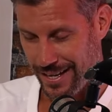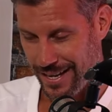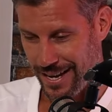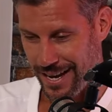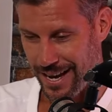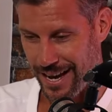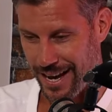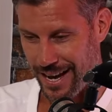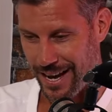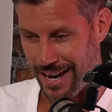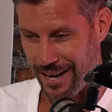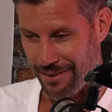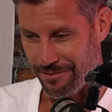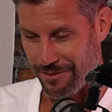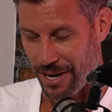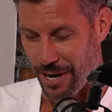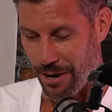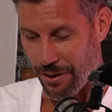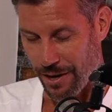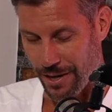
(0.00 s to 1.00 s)
uh, have
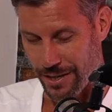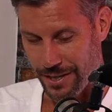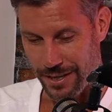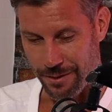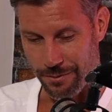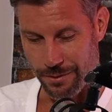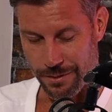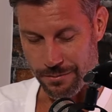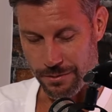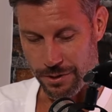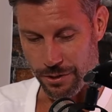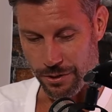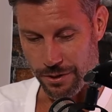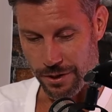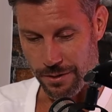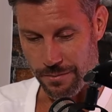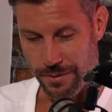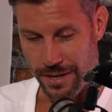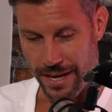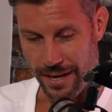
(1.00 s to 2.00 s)
no idea what I'm talking
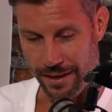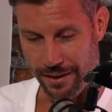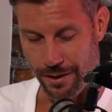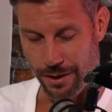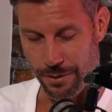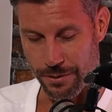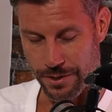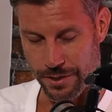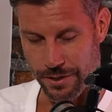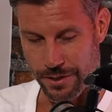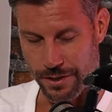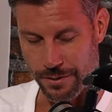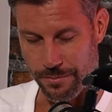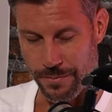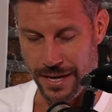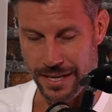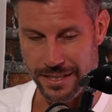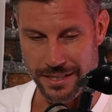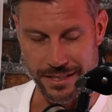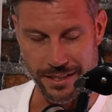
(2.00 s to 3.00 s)
about, I was on The
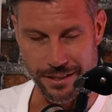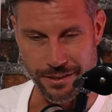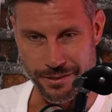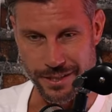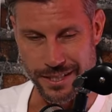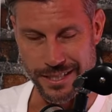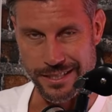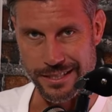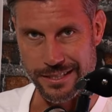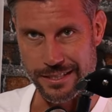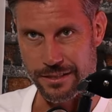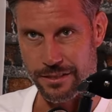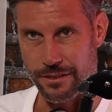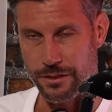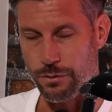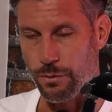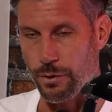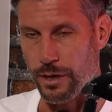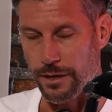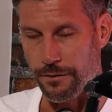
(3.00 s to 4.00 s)
Bachelor in
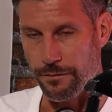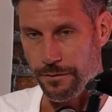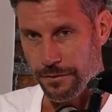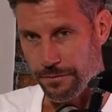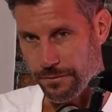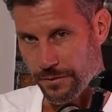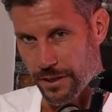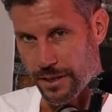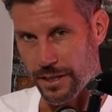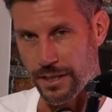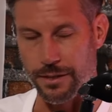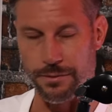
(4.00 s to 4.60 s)
twenty fifteen.